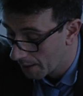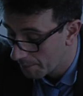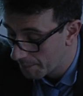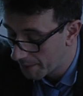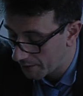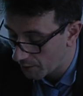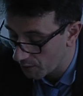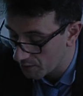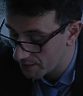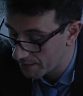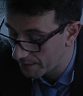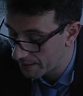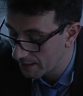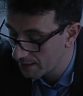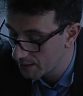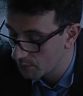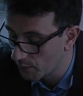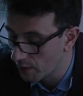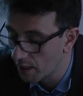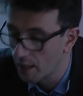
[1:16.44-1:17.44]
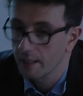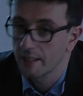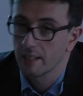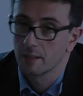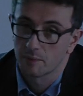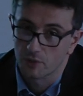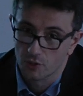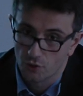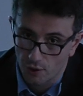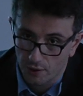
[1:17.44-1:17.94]
because these were,
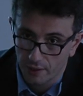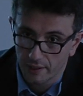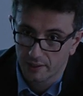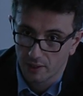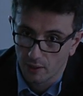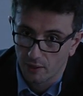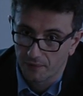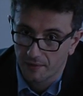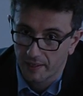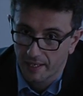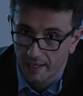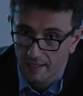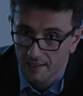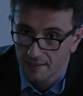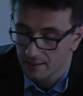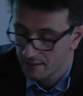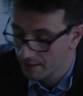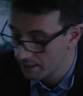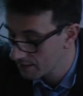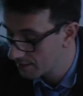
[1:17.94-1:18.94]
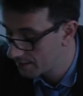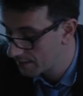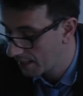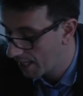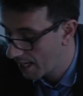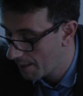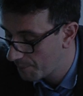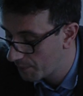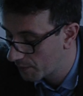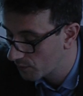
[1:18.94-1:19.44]
in majority of cases,
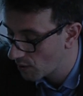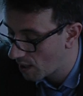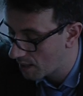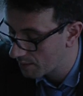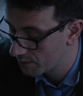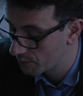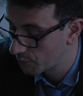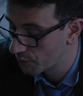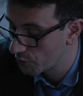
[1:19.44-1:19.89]
epigrams